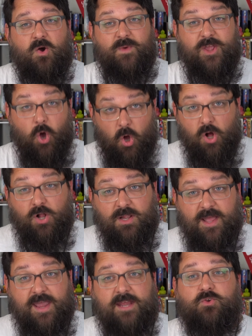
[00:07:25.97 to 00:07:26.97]
We
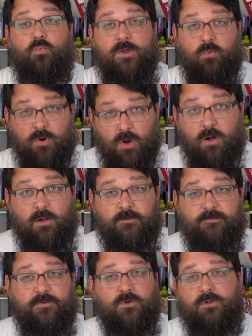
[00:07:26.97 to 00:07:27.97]
all ate, we were all
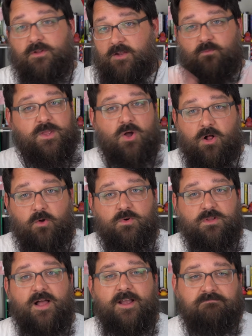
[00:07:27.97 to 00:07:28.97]
full, and we all
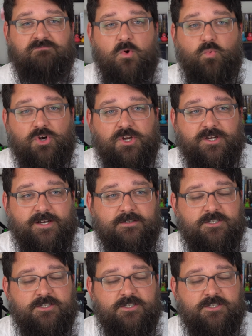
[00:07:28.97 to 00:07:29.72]
were like, we're good.